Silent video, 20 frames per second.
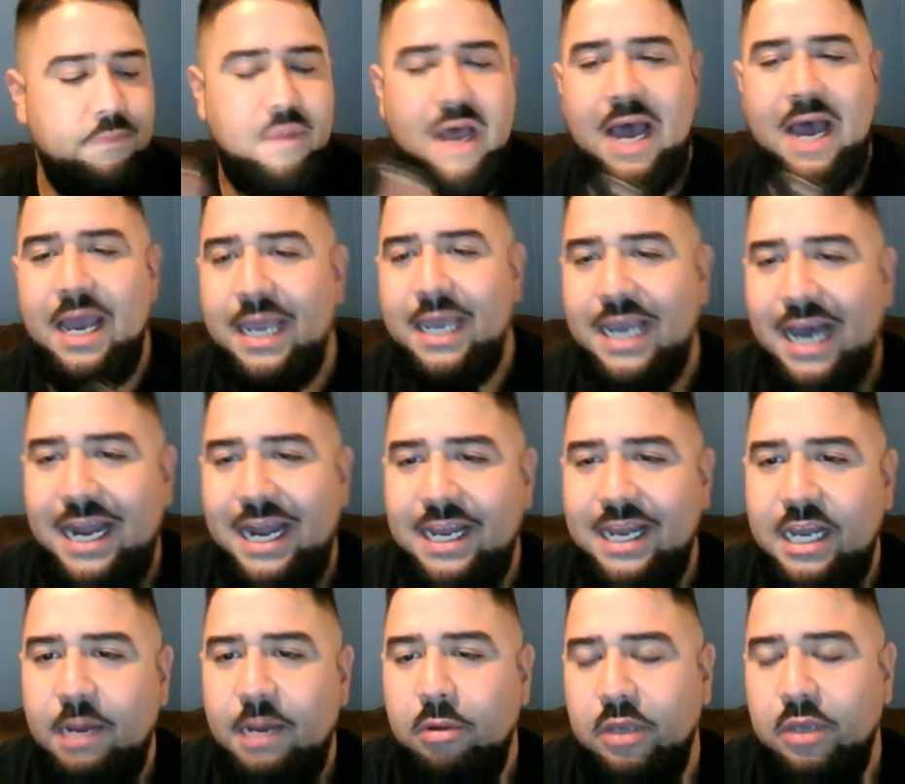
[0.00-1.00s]
I got a
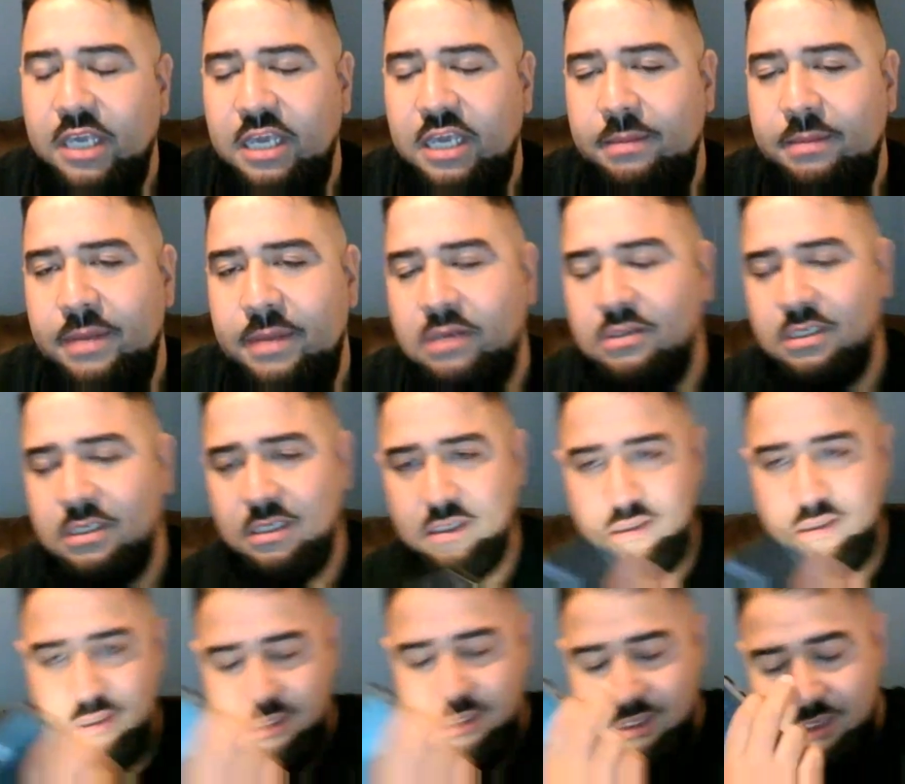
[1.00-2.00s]
couple emails
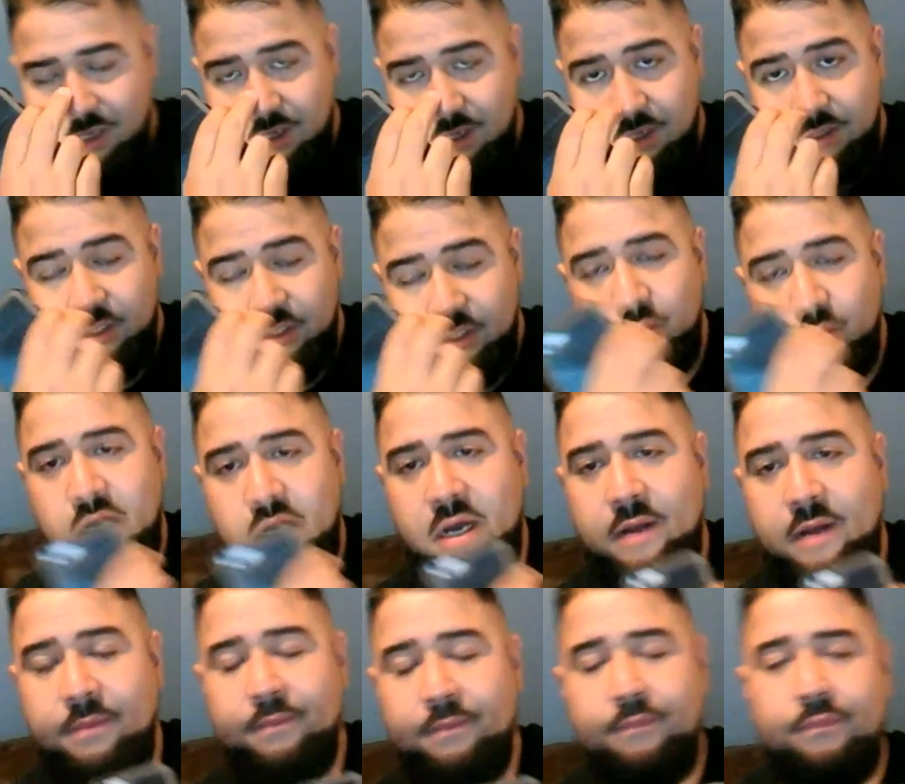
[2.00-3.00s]
to
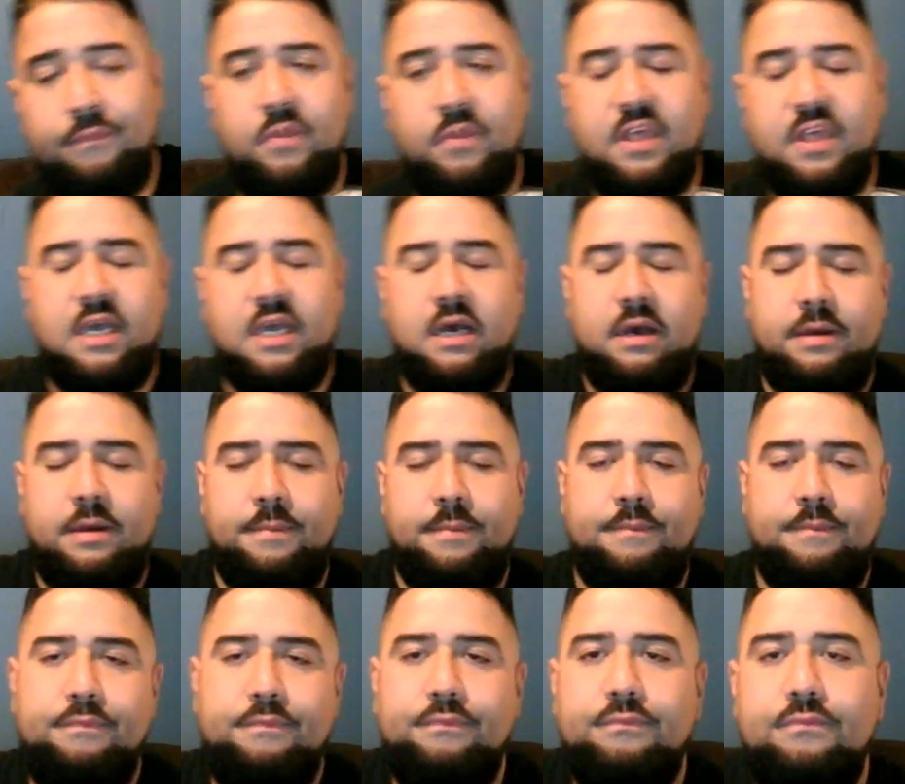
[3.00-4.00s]
the
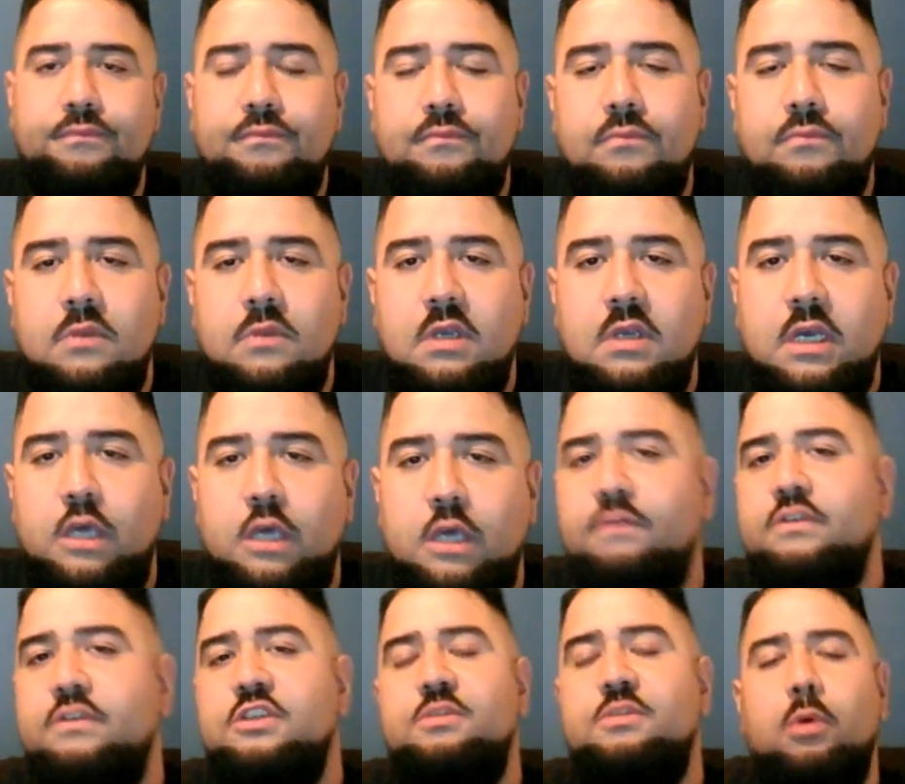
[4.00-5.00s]

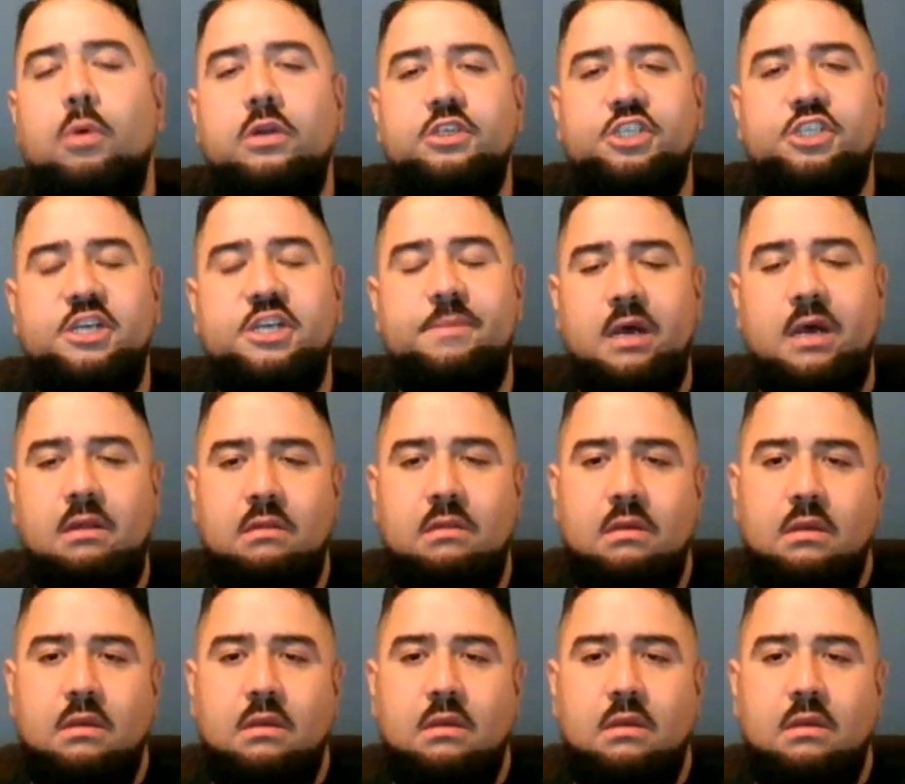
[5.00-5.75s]
Kill4Sport Gmail.